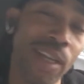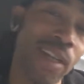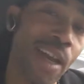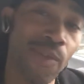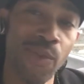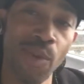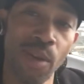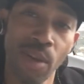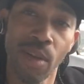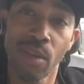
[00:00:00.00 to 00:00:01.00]
neck
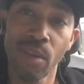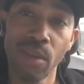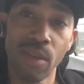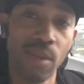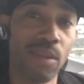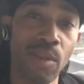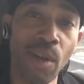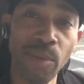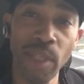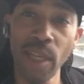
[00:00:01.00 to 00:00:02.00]
for? You
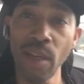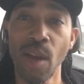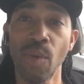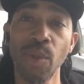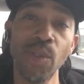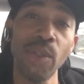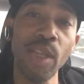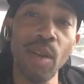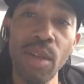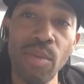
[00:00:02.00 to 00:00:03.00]
know what I'm saying? What you
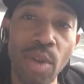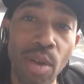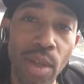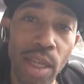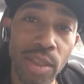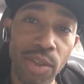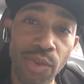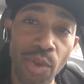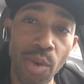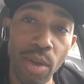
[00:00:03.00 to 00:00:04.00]
need all them Rolexes
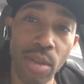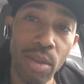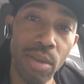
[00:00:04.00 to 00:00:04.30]
for?